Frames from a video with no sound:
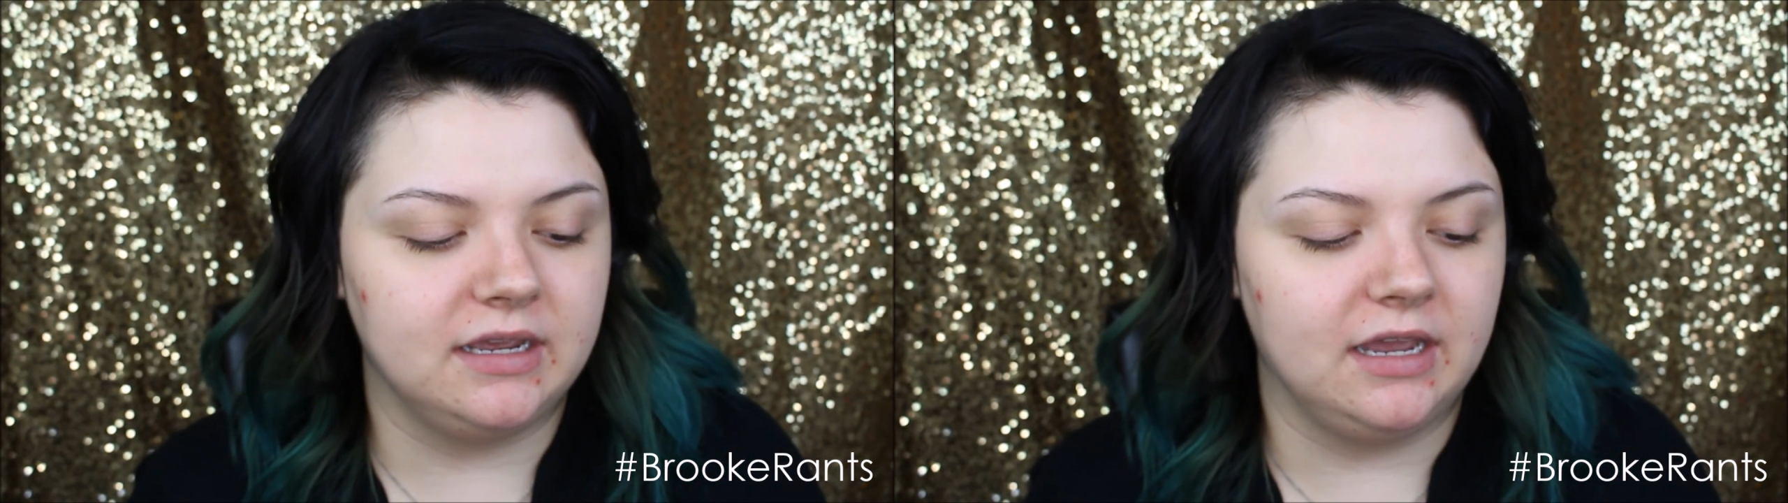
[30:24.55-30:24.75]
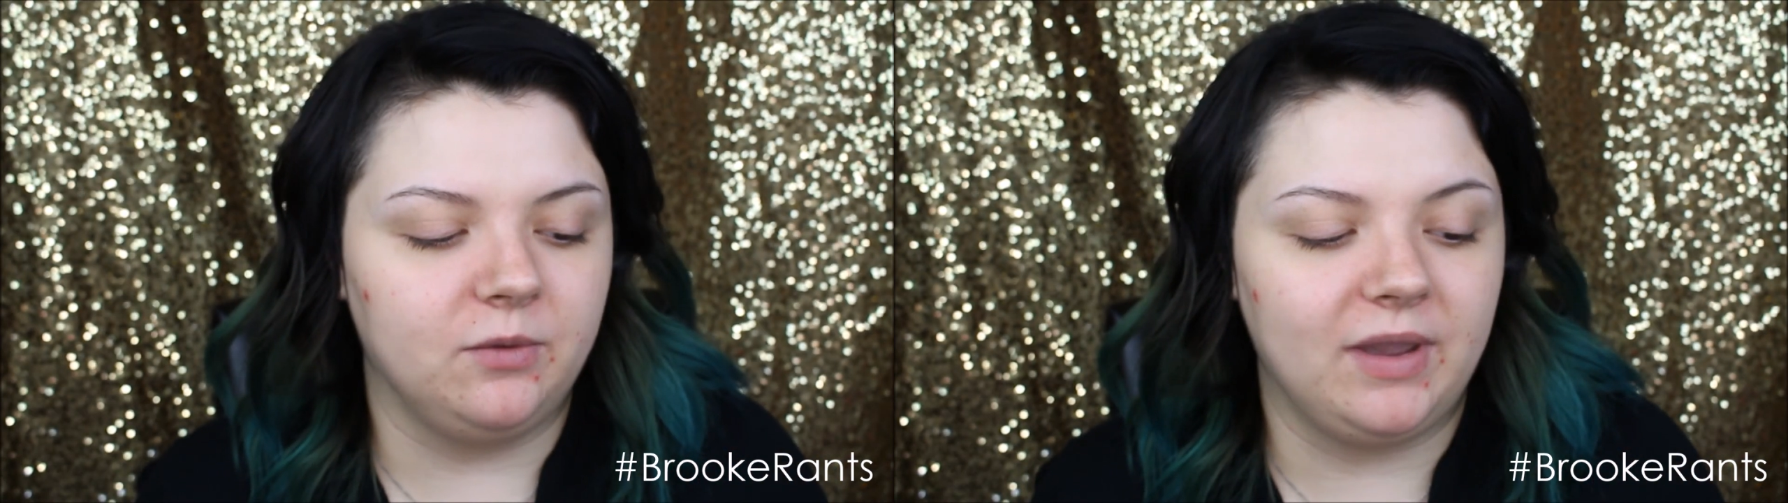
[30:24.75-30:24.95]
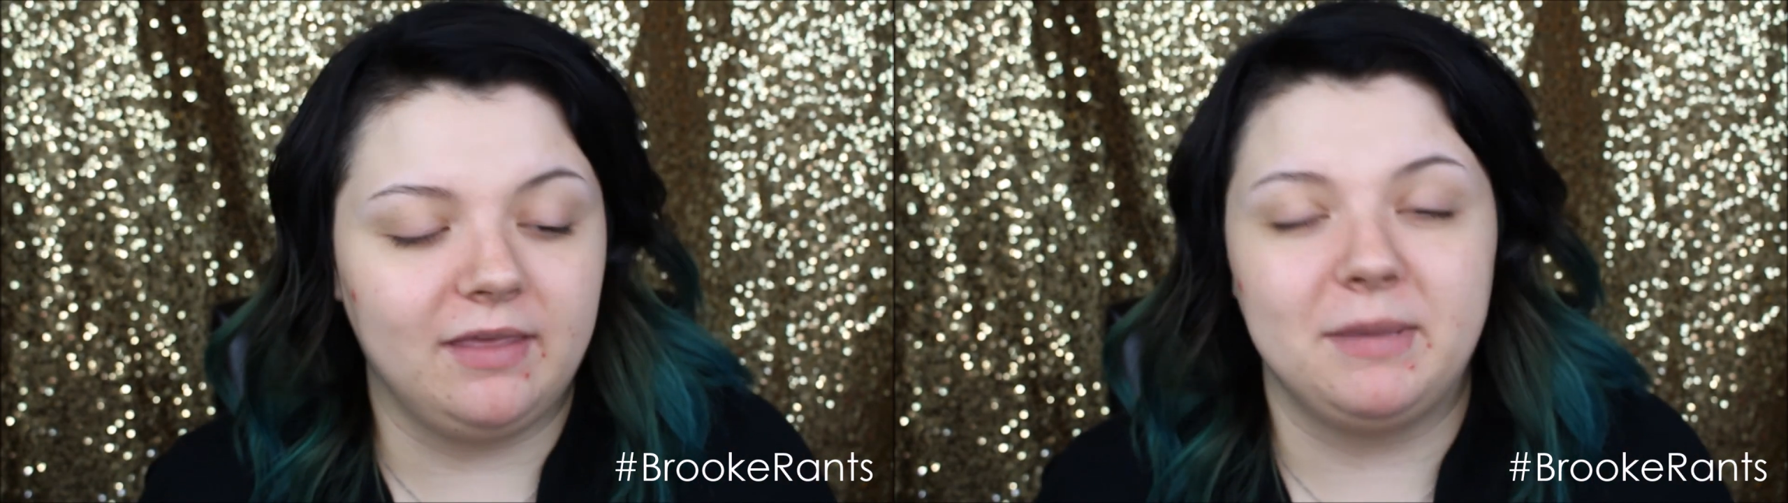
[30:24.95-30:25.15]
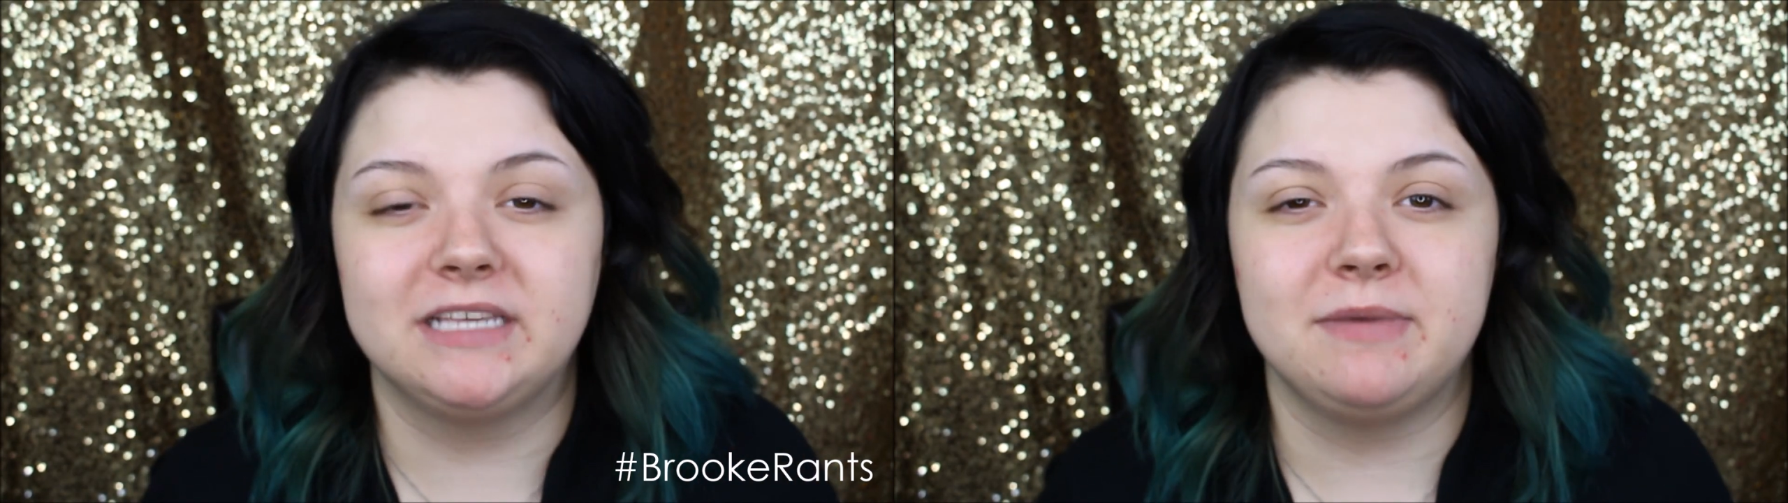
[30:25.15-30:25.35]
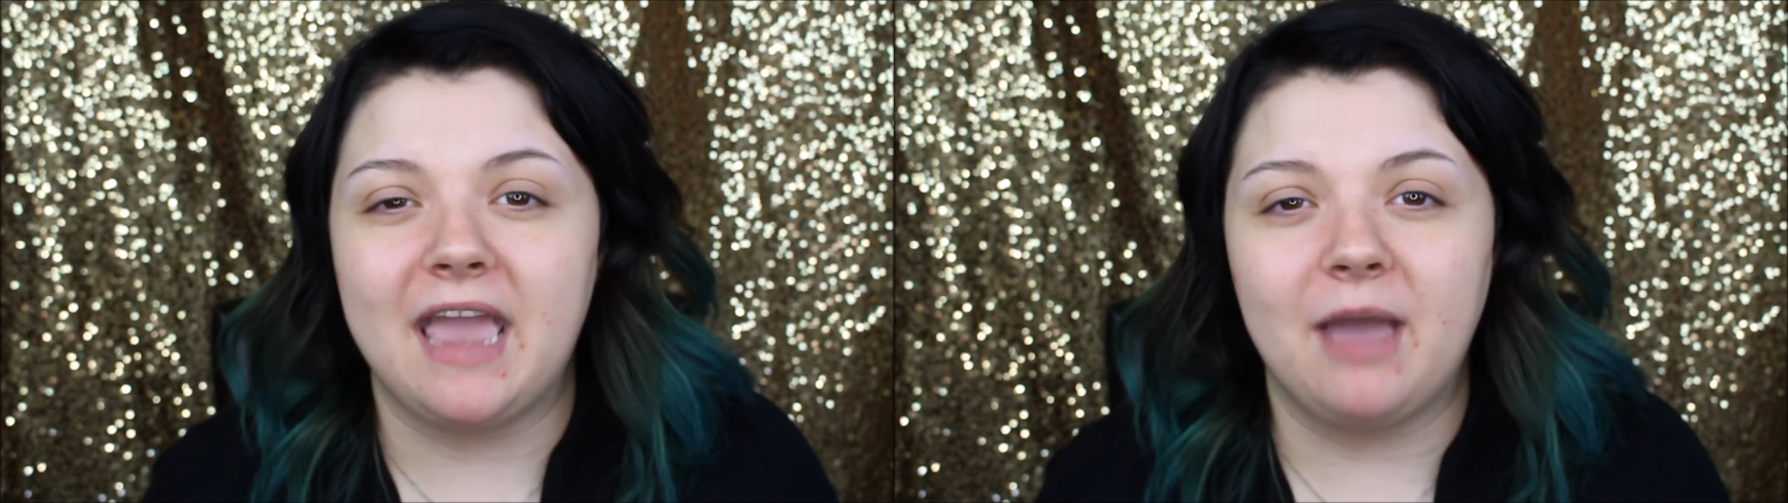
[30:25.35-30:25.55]
in a way that
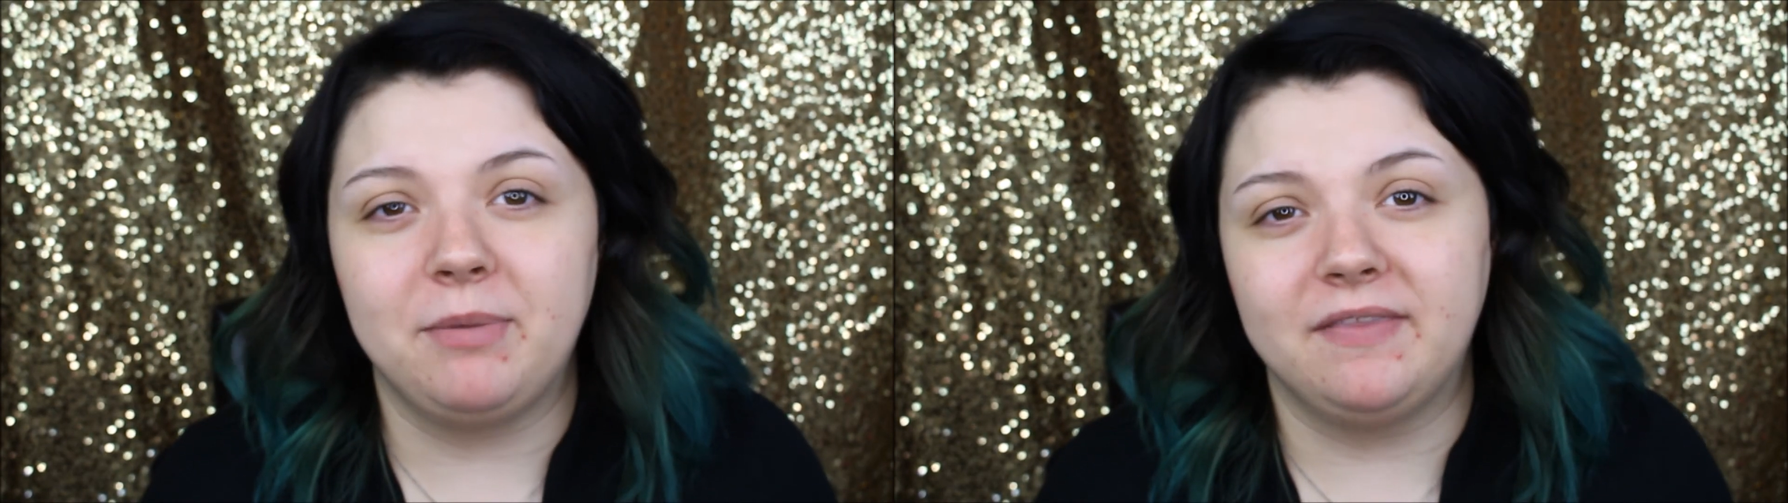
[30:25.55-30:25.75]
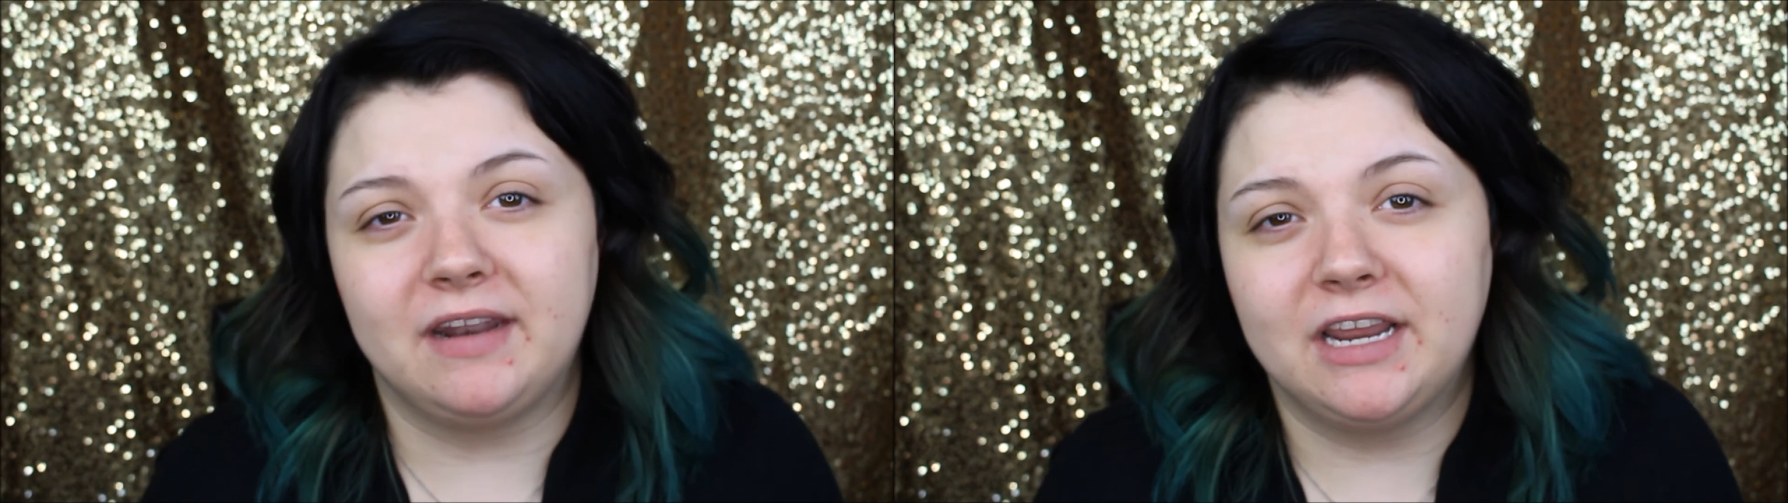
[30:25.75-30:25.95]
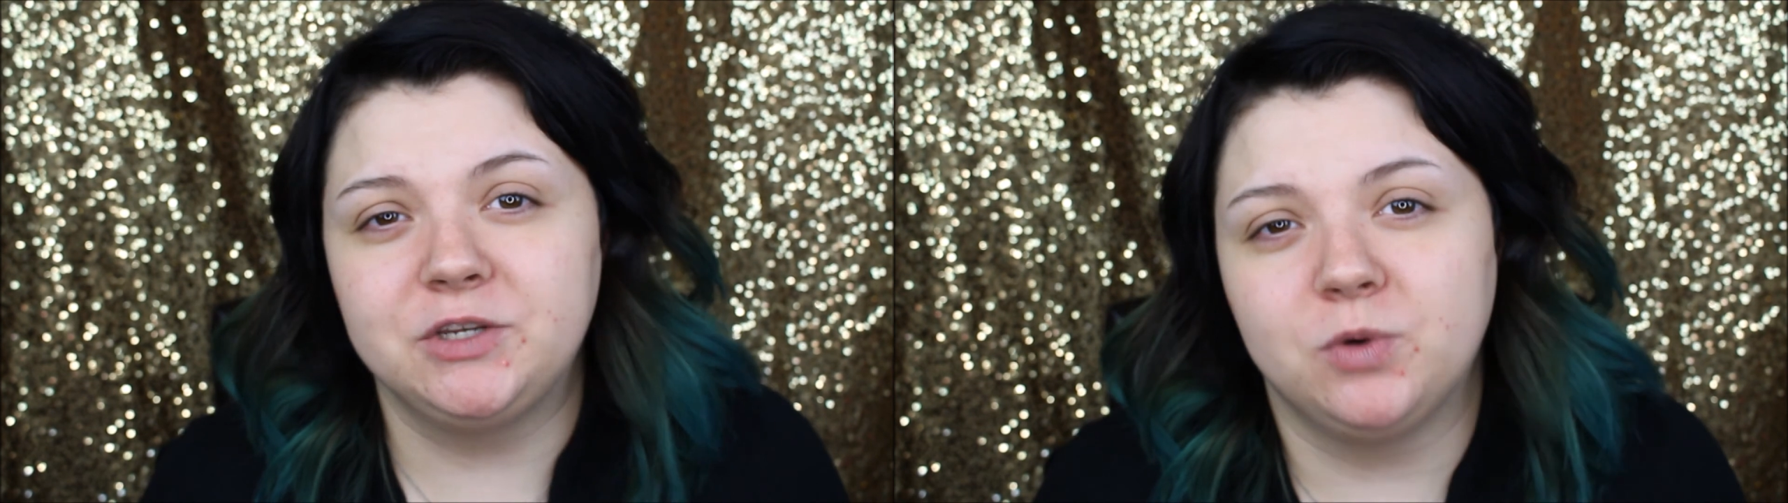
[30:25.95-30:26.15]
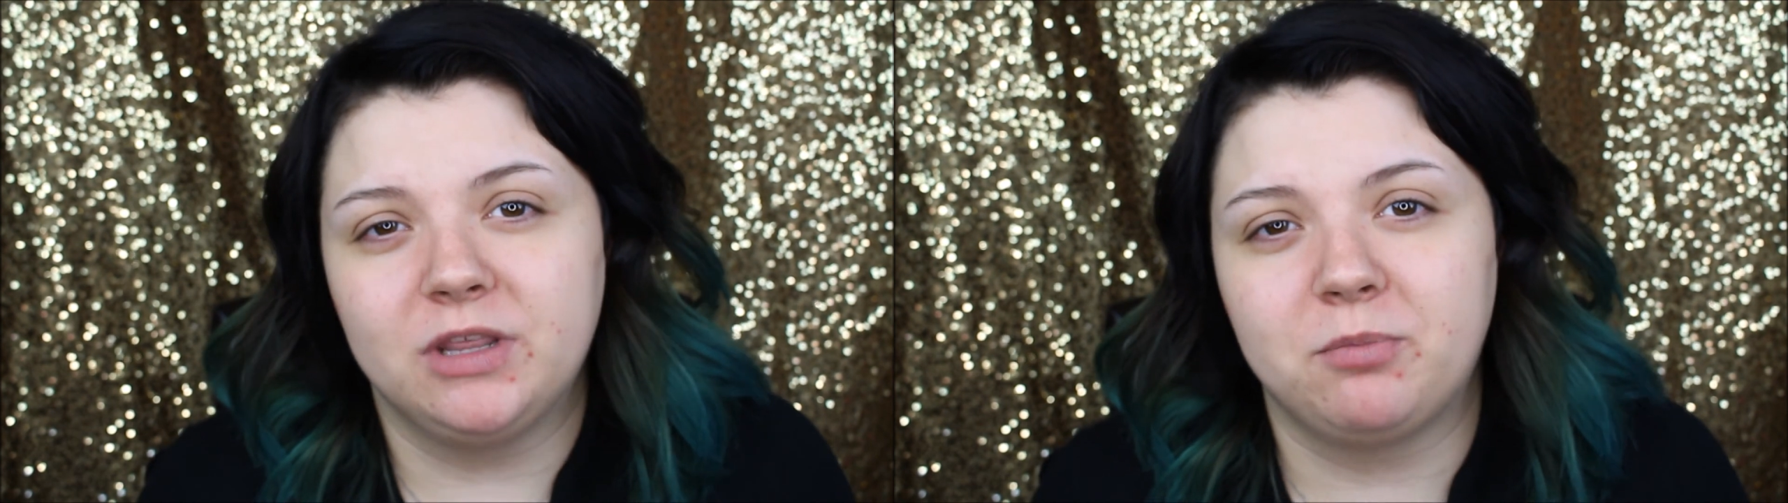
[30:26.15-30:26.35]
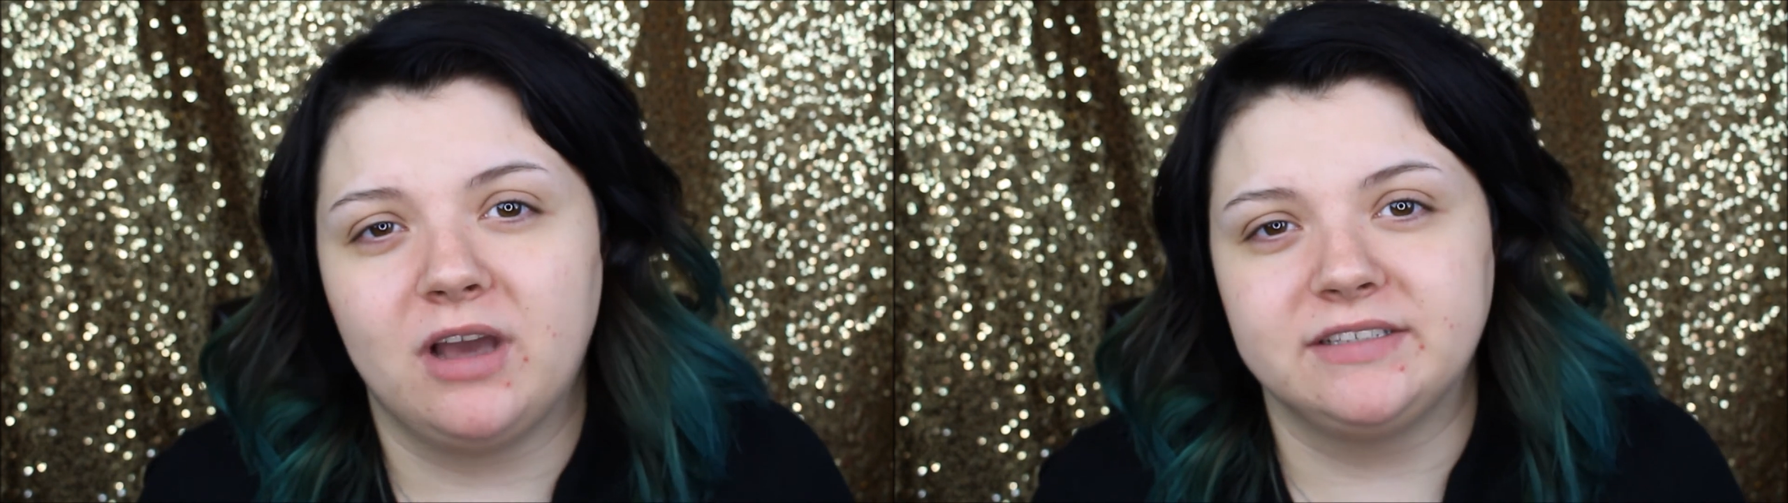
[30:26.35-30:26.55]
makes me happy and that I enjoy
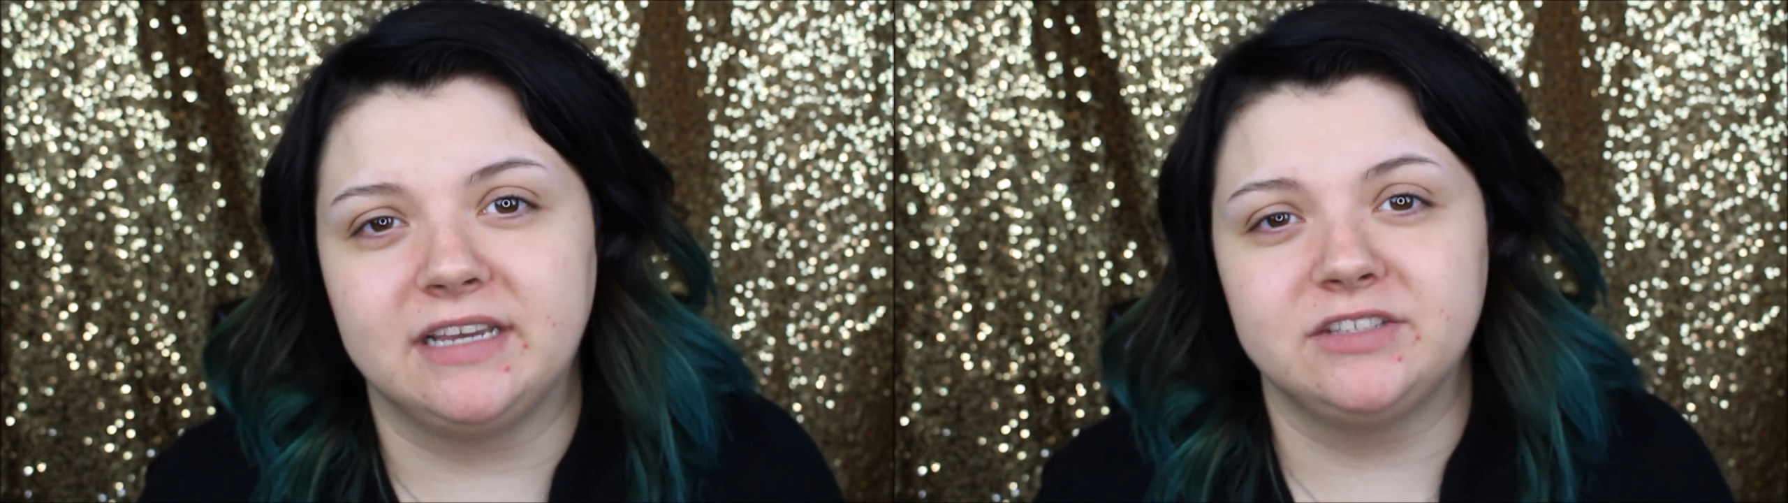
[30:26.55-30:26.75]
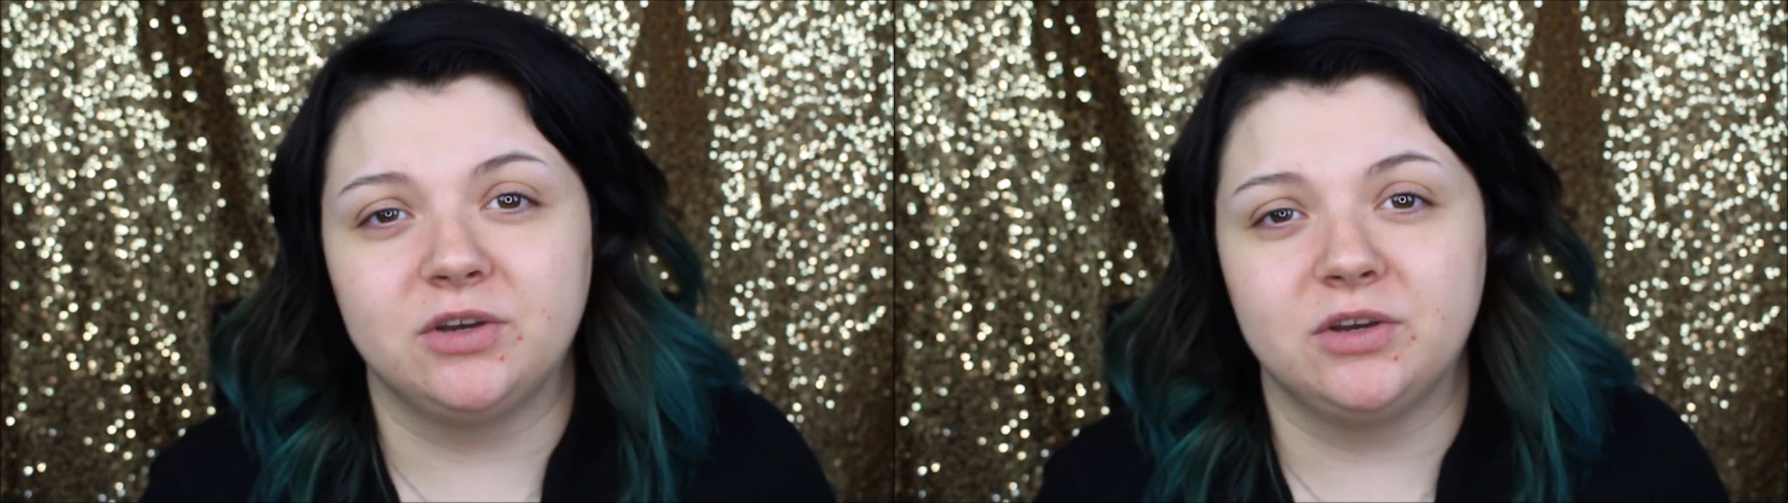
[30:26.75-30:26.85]
the process.